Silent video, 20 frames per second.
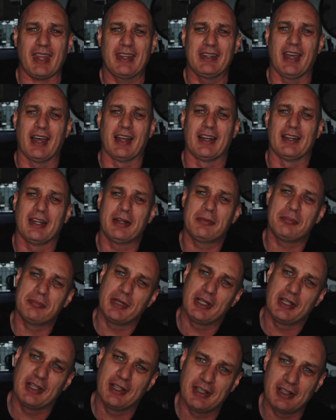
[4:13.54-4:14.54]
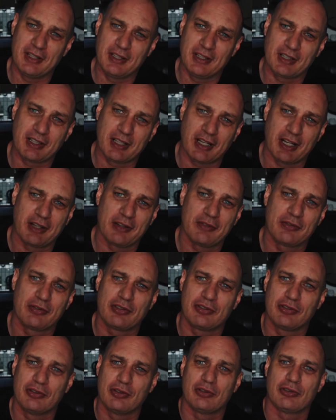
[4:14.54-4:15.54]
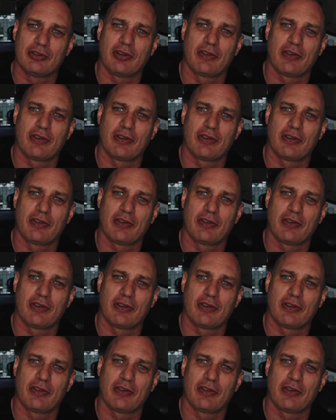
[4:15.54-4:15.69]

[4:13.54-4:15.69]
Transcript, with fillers: yeah, let me kind of shoot